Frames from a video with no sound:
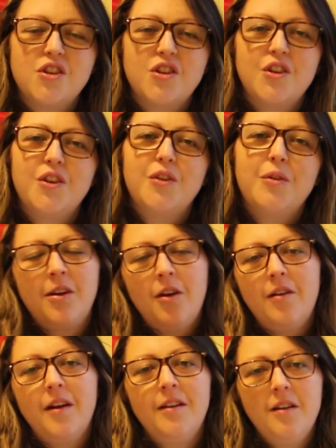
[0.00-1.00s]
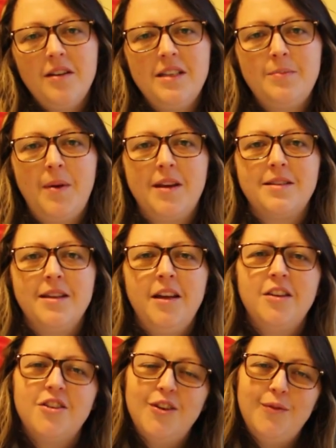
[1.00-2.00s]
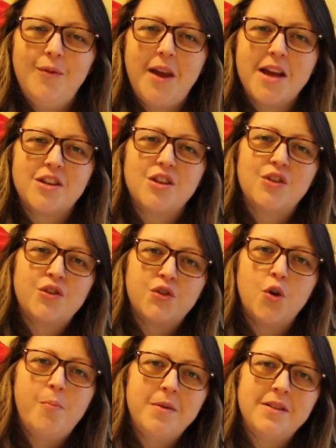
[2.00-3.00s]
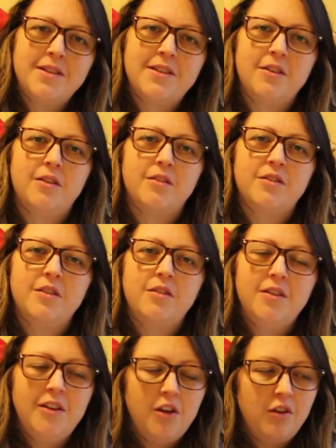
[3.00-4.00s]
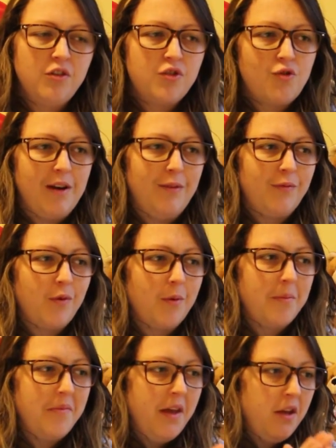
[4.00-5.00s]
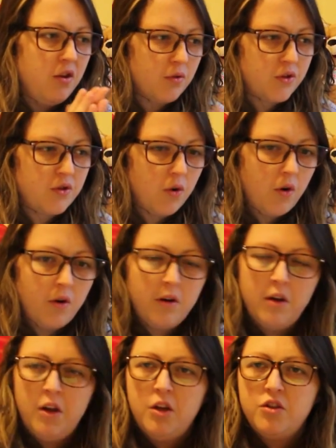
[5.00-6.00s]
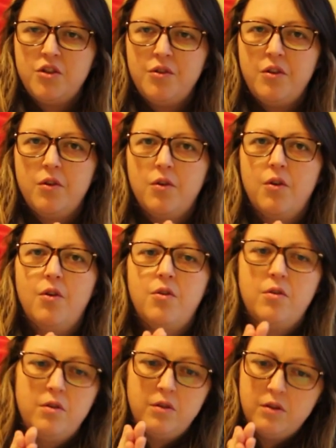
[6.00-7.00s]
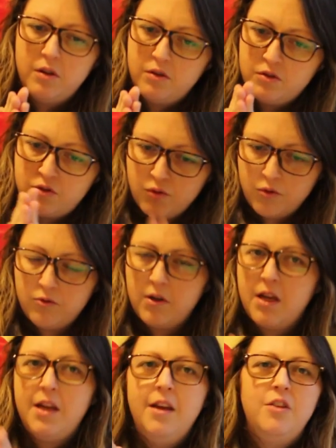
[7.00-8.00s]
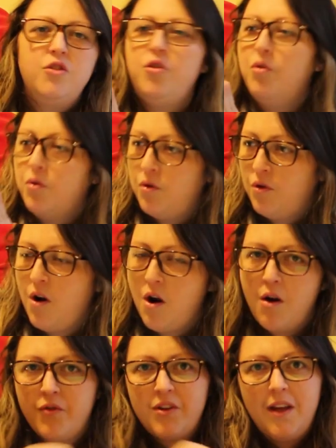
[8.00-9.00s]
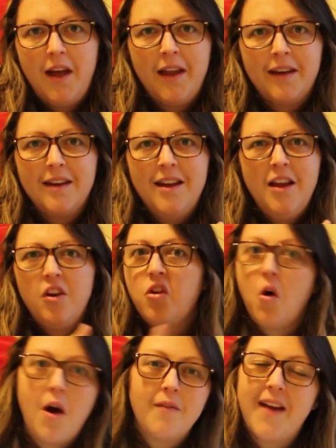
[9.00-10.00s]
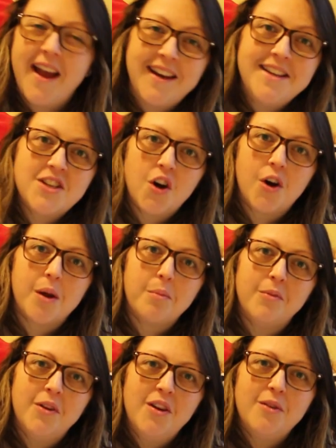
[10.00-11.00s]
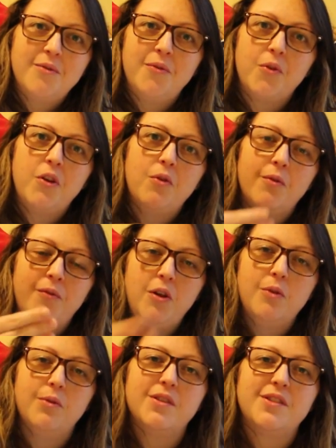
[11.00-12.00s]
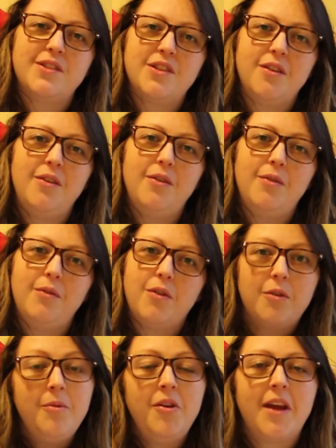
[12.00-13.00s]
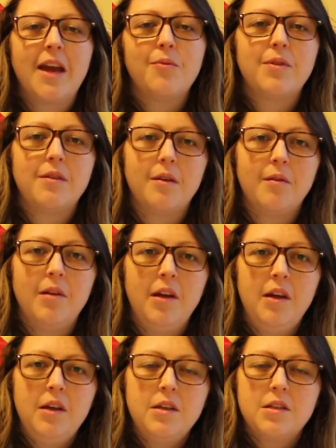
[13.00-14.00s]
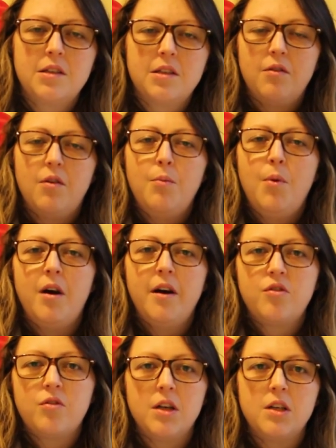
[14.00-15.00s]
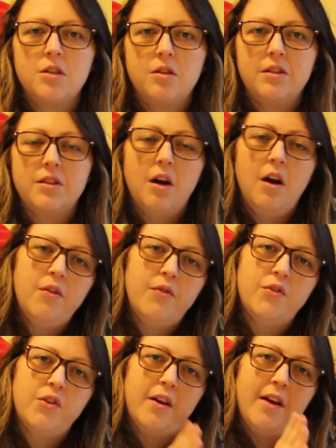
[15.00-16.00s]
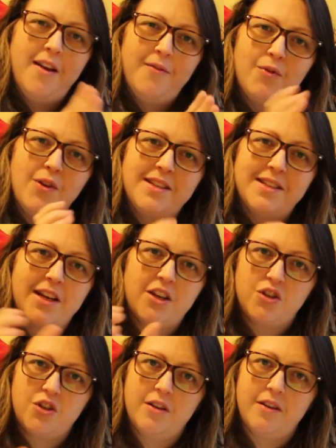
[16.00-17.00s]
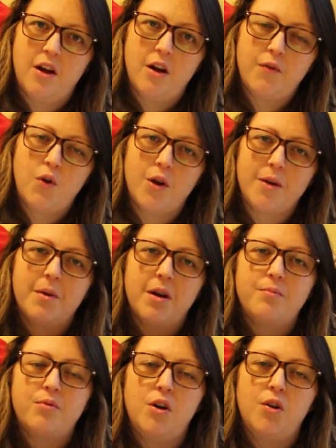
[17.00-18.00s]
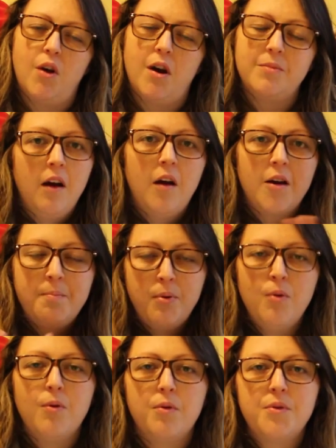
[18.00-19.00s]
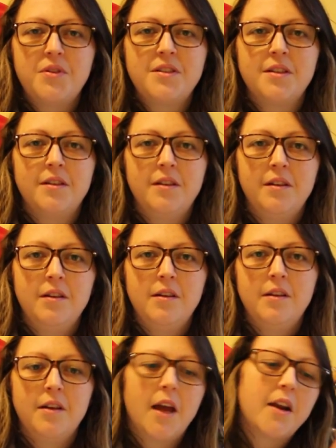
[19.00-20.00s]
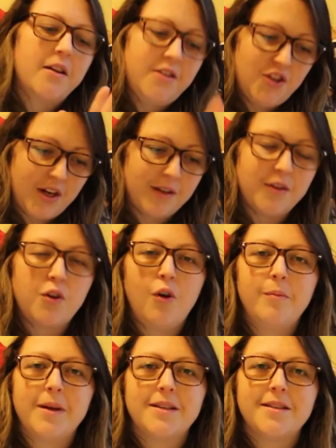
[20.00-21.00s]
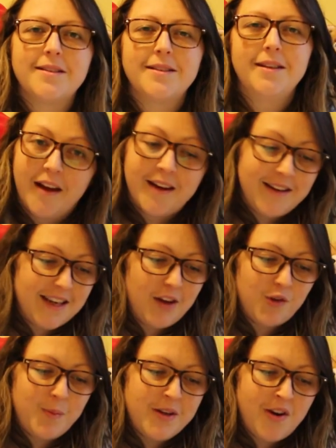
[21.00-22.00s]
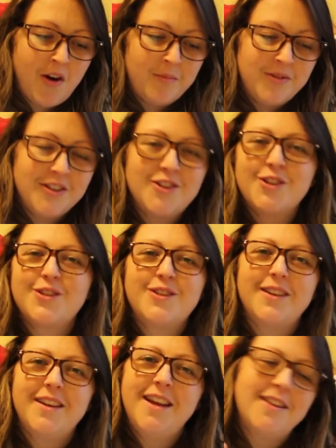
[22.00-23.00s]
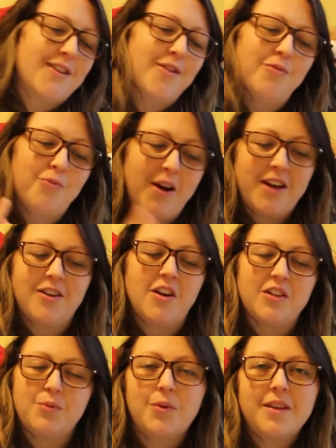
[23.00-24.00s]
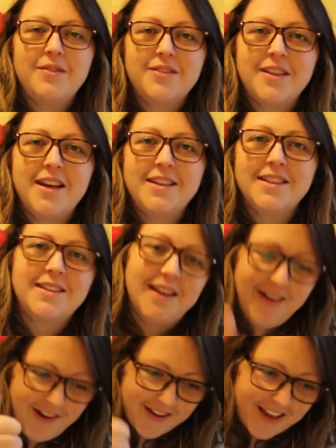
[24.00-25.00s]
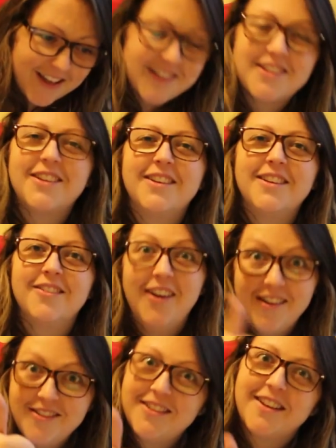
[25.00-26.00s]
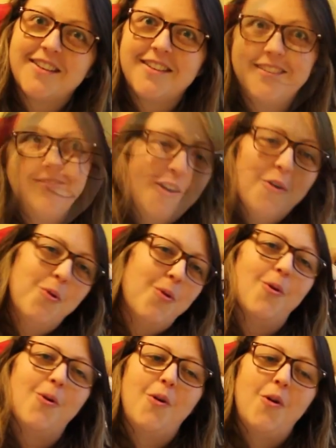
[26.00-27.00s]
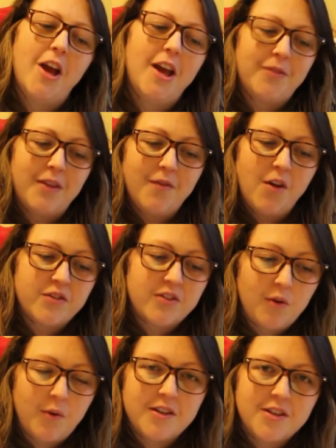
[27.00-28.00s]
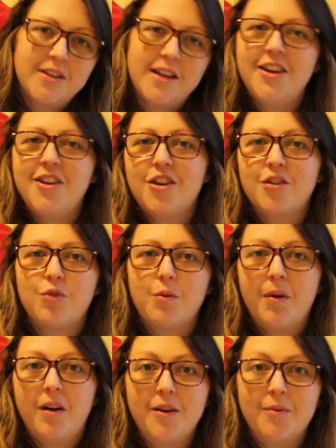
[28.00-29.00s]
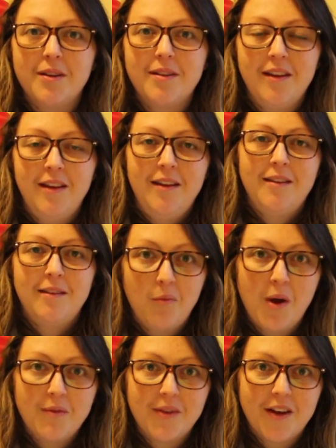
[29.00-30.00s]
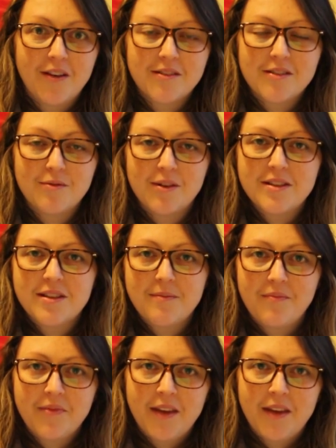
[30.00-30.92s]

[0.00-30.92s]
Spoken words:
to go at a nice pace. Don't forget to stop and start. So don't go straight from your song to your story to your craft and not have any time for your viewers to communicate with you. So what I try and do is after every section that I've got in my program, I pause and I check the comments, and it gives me time to just either recognise what they've said and say, oh, that's good, well done, or if they've asked a question, then you can reply with whatever the answer is.